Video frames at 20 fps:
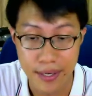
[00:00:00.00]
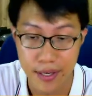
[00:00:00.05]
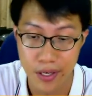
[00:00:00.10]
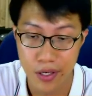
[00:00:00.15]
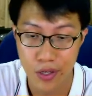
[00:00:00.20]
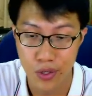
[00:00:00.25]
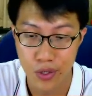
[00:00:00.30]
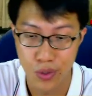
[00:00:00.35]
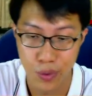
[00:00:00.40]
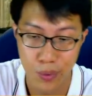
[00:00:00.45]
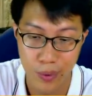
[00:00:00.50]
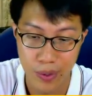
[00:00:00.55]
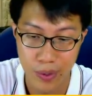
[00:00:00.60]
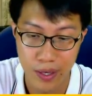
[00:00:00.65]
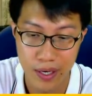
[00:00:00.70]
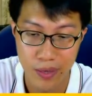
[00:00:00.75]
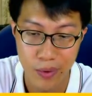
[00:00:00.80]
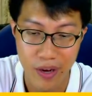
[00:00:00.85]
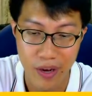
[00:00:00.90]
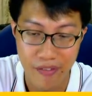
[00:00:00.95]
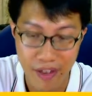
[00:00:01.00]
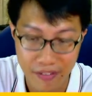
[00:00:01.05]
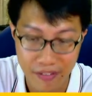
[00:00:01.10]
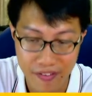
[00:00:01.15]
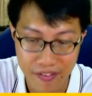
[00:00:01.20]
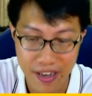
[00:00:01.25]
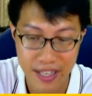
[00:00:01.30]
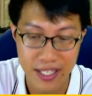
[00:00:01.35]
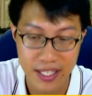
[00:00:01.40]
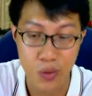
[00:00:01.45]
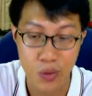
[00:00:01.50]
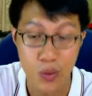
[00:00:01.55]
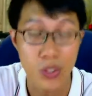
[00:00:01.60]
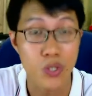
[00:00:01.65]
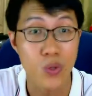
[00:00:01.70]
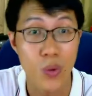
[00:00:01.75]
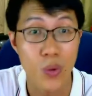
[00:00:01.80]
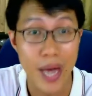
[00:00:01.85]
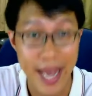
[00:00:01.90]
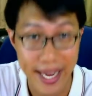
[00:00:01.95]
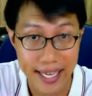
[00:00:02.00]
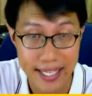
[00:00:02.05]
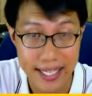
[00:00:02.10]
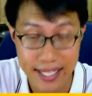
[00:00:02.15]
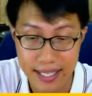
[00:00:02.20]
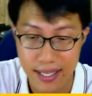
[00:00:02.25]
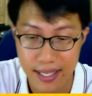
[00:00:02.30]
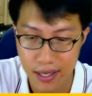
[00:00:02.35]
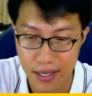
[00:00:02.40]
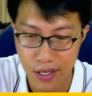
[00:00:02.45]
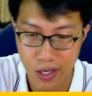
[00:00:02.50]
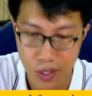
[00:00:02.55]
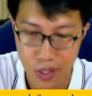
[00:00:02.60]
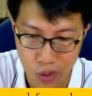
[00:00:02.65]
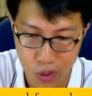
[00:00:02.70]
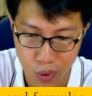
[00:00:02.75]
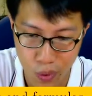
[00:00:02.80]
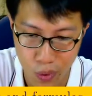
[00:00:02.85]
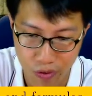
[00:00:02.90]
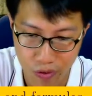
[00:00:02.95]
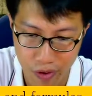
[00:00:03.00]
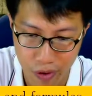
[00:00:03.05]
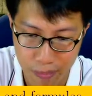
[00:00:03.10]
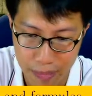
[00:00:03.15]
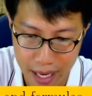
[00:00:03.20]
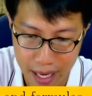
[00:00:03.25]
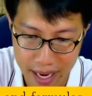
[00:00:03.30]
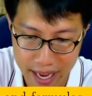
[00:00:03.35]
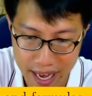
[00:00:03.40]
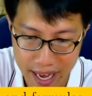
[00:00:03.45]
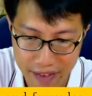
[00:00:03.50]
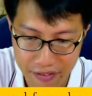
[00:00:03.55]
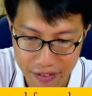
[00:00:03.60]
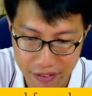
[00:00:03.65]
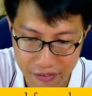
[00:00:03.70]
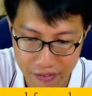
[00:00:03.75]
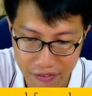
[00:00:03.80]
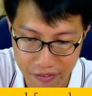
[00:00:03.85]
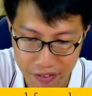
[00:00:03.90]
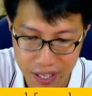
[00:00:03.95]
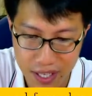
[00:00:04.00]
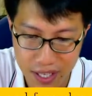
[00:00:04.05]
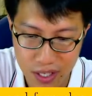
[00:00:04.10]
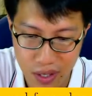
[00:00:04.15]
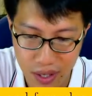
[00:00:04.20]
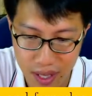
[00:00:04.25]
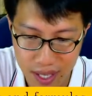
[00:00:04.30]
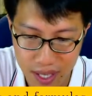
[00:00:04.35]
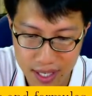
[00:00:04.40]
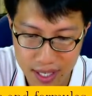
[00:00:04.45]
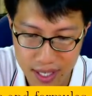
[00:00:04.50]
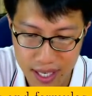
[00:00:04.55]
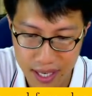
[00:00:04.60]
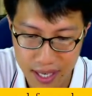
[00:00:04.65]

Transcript: So we have ffx equals to x. So if we apply f inverse on this side,